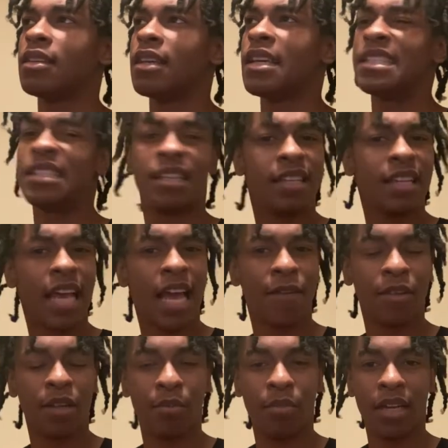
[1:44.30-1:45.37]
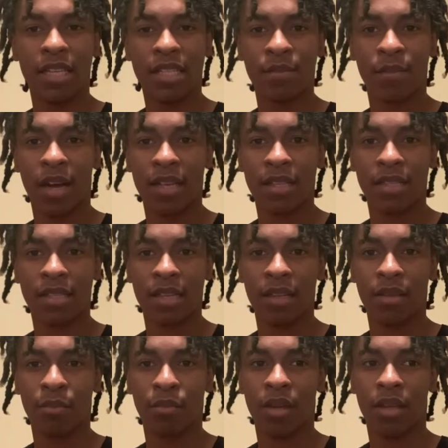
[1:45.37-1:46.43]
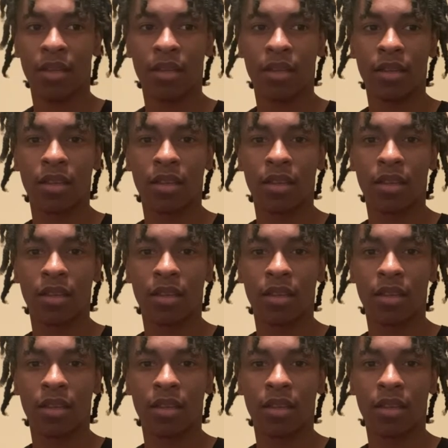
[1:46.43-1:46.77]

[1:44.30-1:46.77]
it's good to have an abundance mindset, but